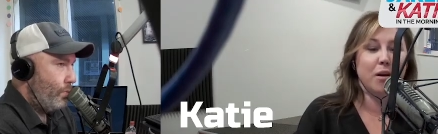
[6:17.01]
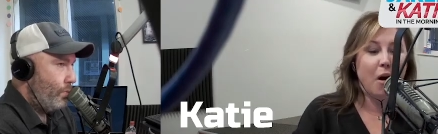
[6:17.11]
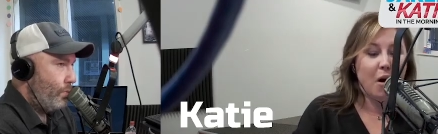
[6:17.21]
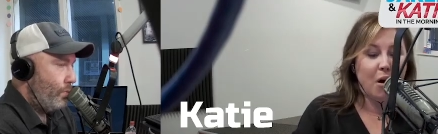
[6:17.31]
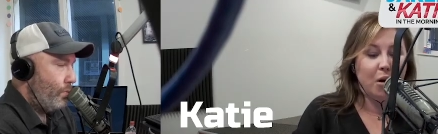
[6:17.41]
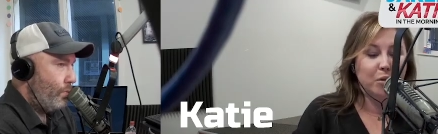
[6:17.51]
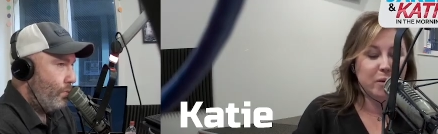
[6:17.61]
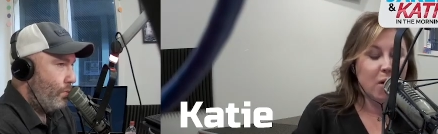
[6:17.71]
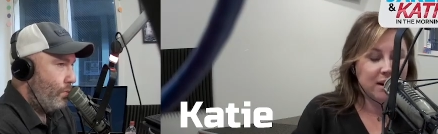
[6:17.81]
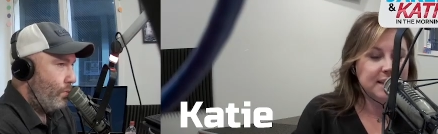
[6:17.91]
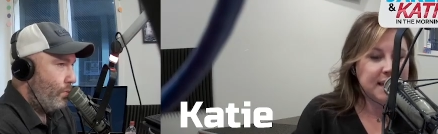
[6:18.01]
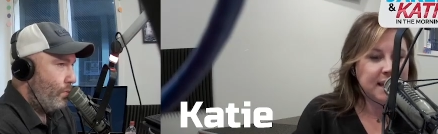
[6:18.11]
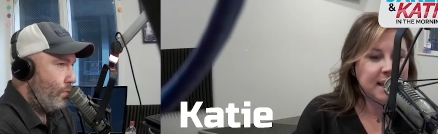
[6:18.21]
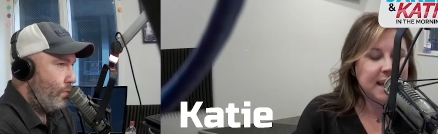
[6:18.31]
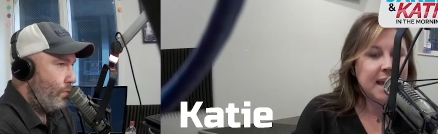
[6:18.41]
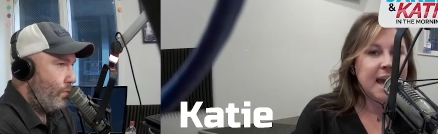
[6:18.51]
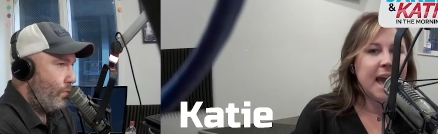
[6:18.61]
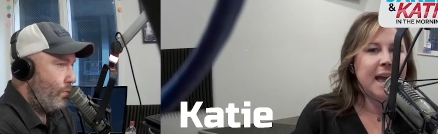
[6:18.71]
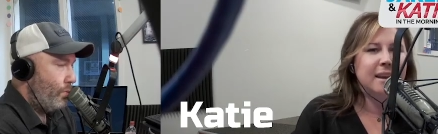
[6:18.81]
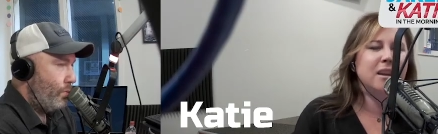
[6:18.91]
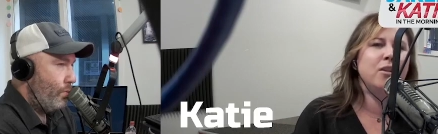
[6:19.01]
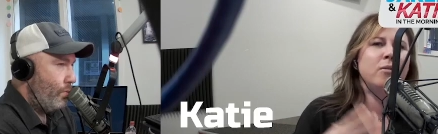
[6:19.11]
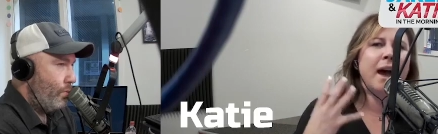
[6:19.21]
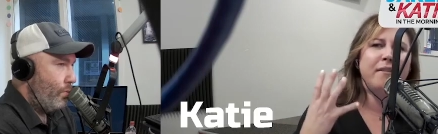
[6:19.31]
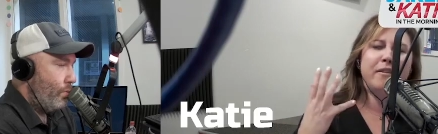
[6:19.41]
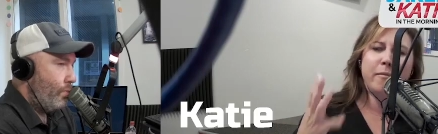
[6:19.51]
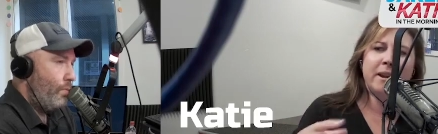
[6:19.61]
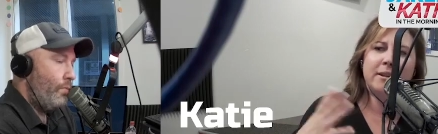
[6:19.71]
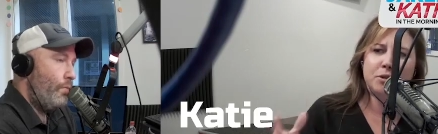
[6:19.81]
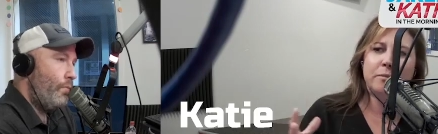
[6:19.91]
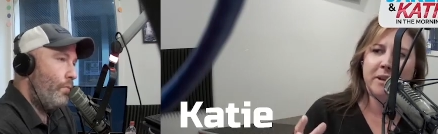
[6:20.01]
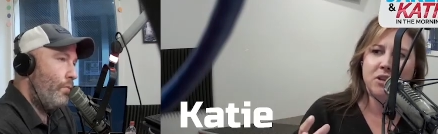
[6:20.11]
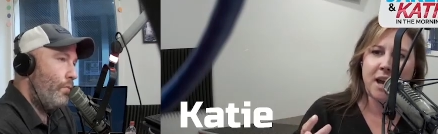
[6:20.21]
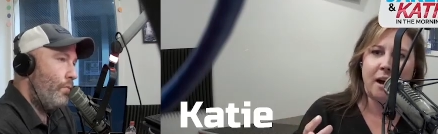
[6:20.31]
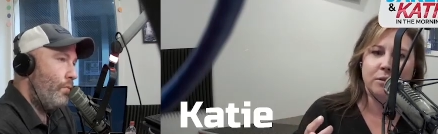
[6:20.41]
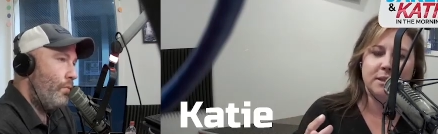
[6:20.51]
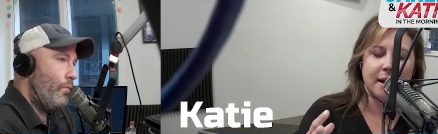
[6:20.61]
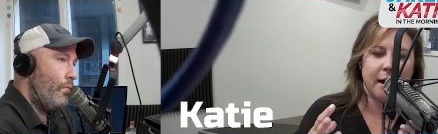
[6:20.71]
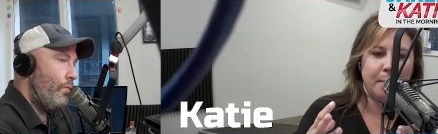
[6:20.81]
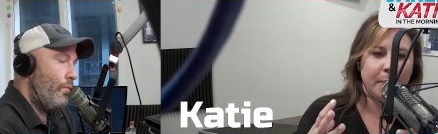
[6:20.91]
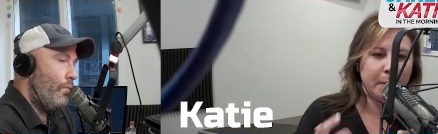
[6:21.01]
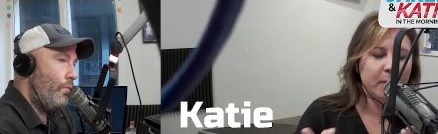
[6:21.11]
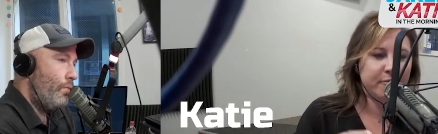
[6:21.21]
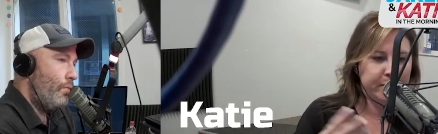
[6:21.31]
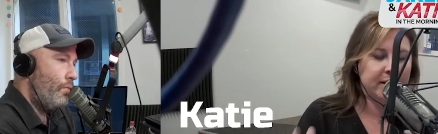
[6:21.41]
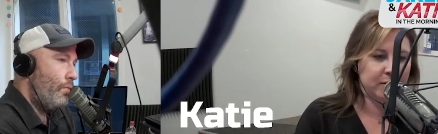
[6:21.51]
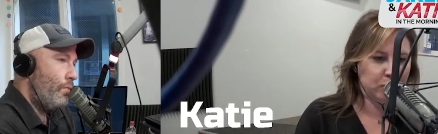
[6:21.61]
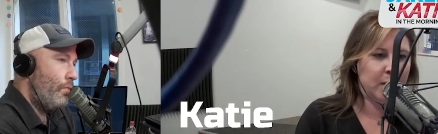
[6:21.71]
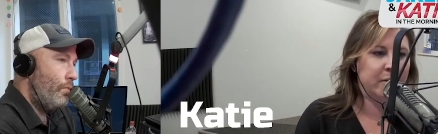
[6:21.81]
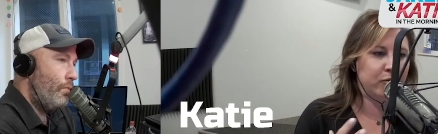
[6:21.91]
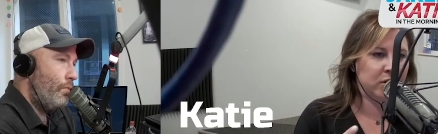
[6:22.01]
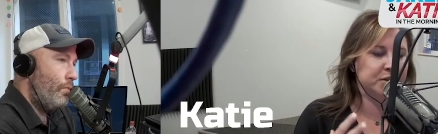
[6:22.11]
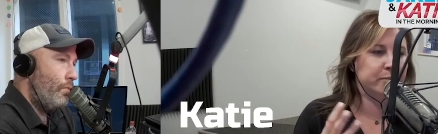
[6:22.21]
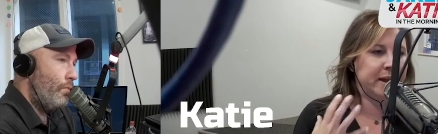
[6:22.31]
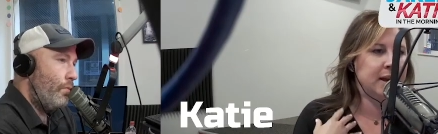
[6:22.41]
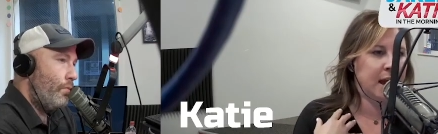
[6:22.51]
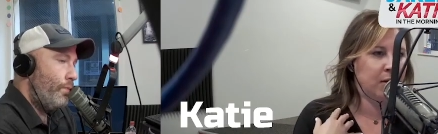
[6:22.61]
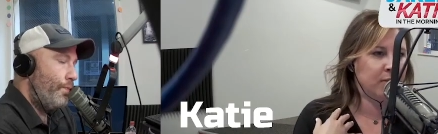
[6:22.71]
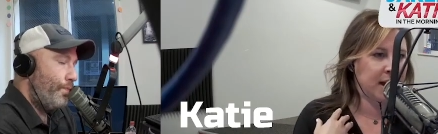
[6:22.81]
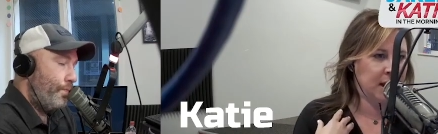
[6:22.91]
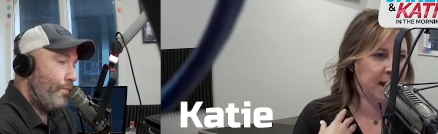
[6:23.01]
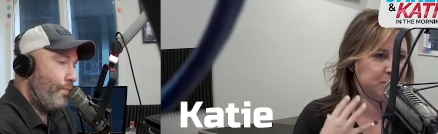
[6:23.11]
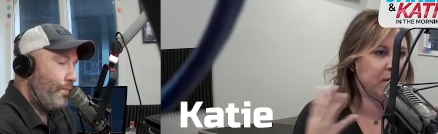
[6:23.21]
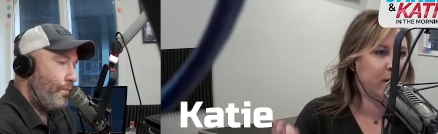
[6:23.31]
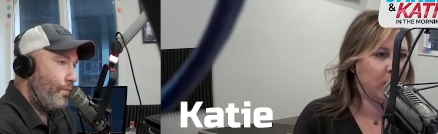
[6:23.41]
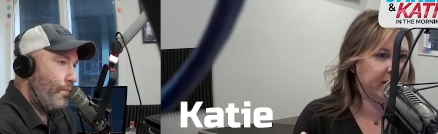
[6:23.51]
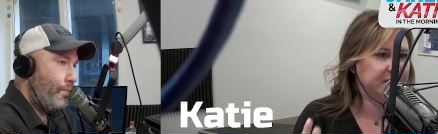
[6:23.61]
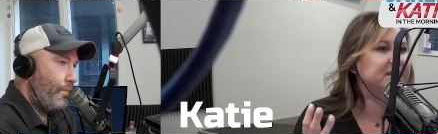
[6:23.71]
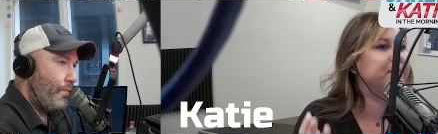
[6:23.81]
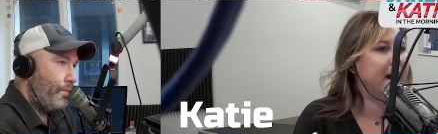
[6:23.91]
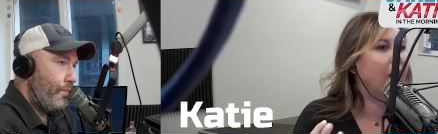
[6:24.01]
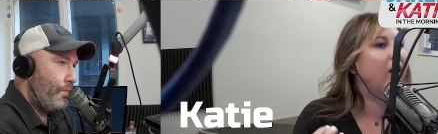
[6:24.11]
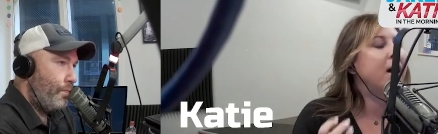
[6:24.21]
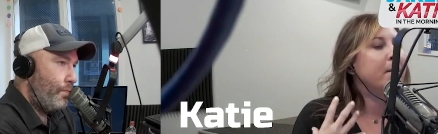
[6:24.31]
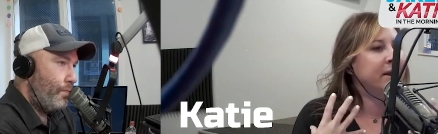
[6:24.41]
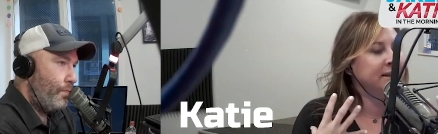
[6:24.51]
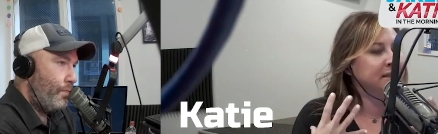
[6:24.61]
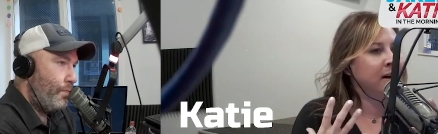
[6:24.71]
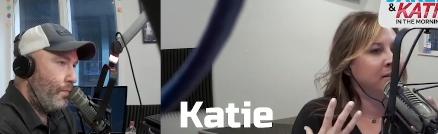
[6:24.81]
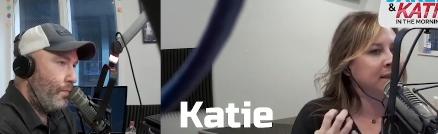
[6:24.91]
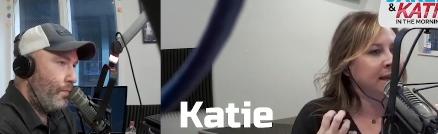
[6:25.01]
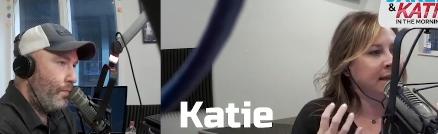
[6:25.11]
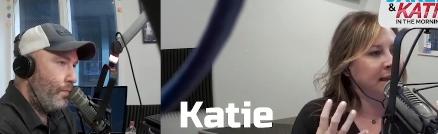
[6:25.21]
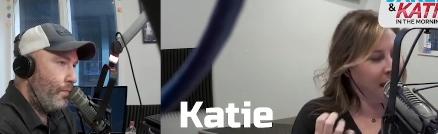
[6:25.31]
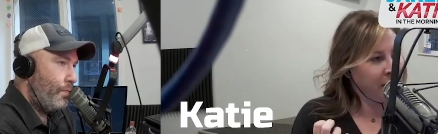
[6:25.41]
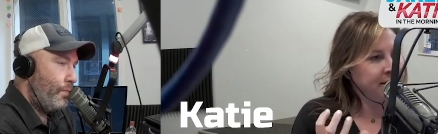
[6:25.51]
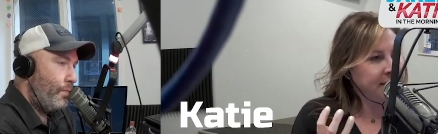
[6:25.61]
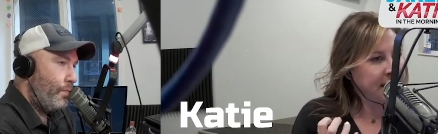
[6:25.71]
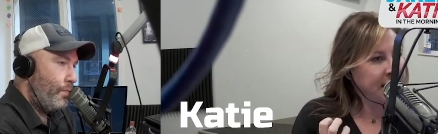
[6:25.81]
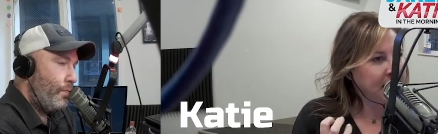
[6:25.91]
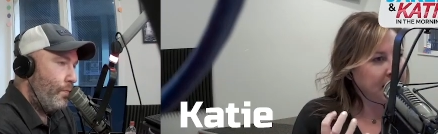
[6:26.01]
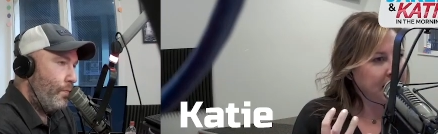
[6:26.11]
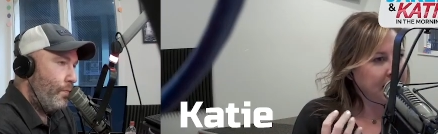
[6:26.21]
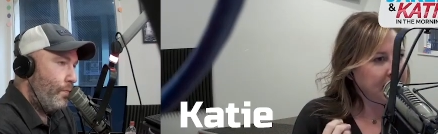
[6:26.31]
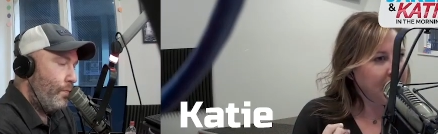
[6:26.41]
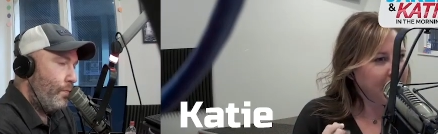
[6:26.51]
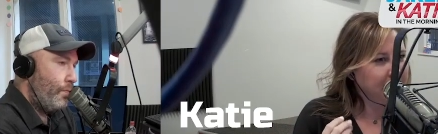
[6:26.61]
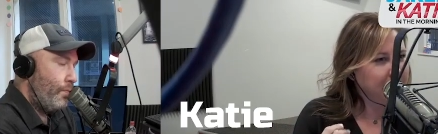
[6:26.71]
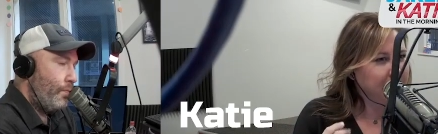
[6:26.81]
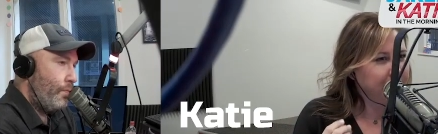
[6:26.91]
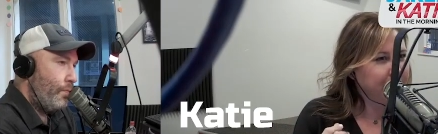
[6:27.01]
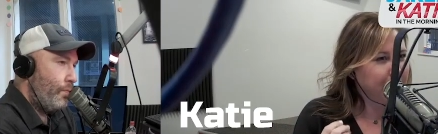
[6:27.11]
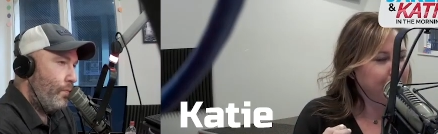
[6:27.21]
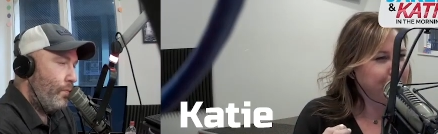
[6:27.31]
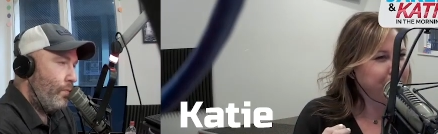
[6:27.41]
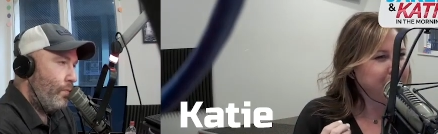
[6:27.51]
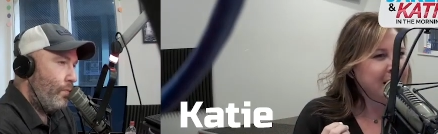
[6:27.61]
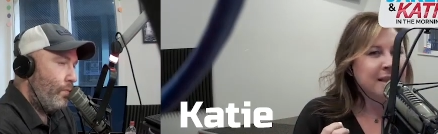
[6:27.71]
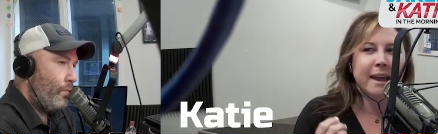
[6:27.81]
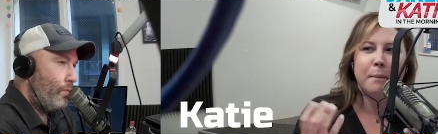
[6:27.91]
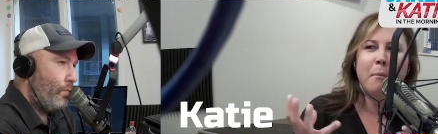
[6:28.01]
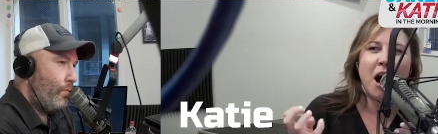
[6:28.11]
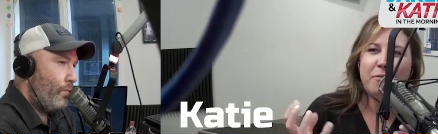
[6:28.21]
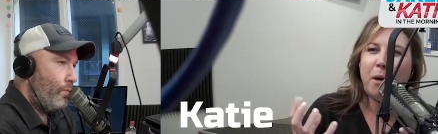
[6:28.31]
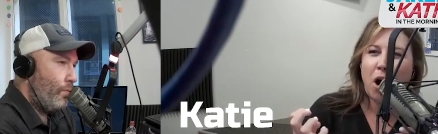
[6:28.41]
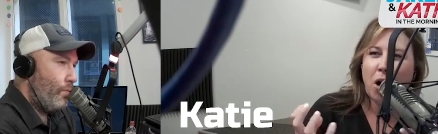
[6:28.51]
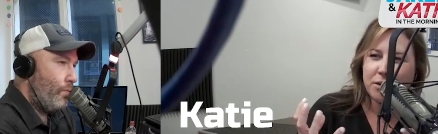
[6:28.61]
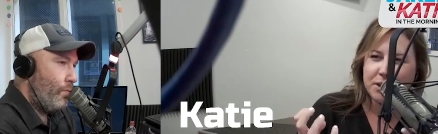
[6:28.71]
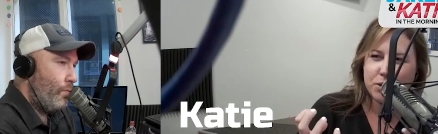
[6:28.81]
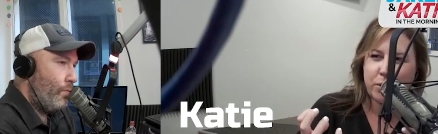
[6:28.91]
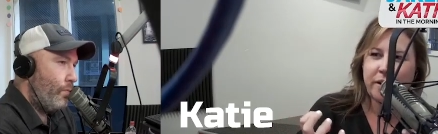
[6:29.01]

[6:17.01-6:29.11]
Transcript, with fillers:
Speaker 1: oh, we called, we walked in, and you know, have you ever been into a beach house? Um, we've been into one before, so Ben and I recognized right away the smell, but it smells like a kerosene kind of. Um, yeah, why does it do like that? mothballs, yeah.